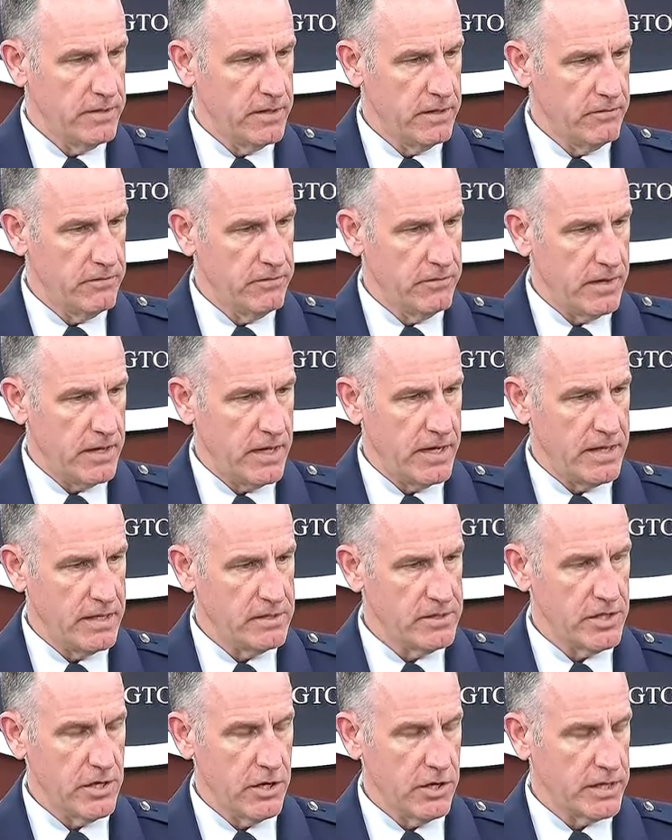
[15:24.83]
of I
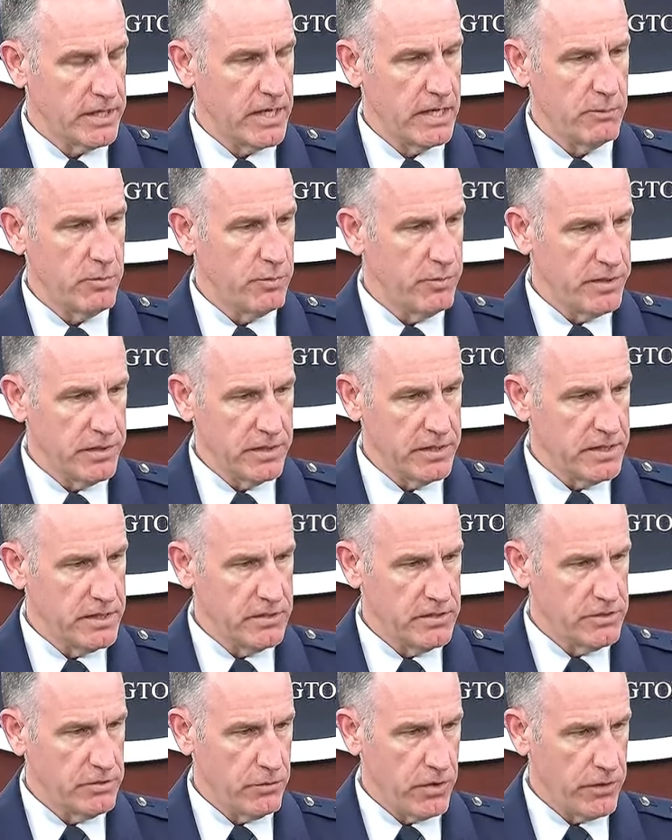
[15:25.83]
S R
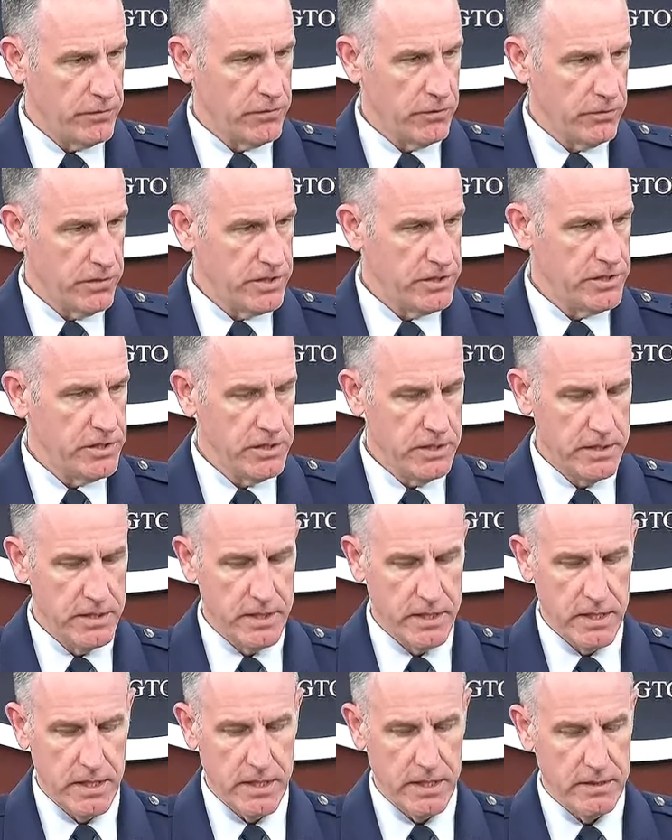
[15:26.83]
capabilities throughout the region
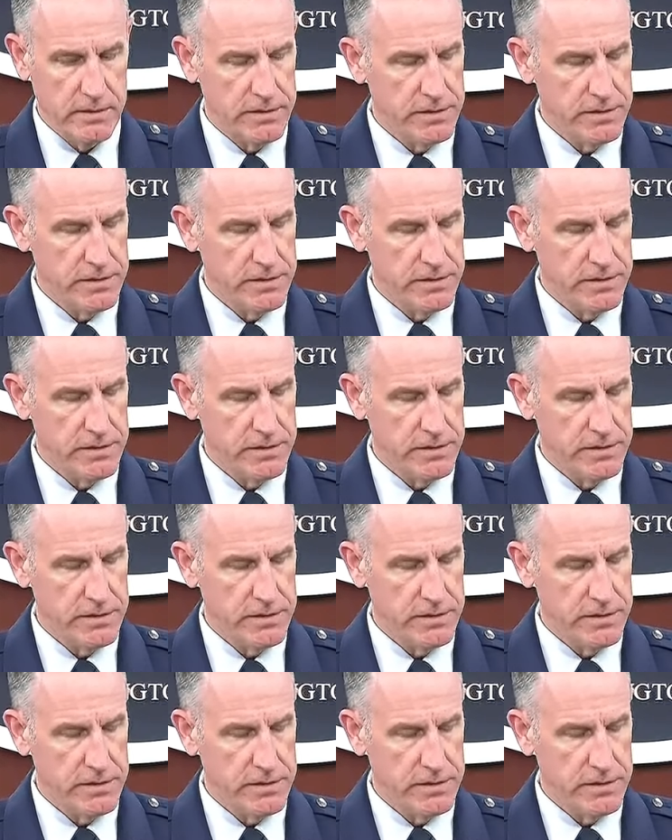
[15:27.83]
uh,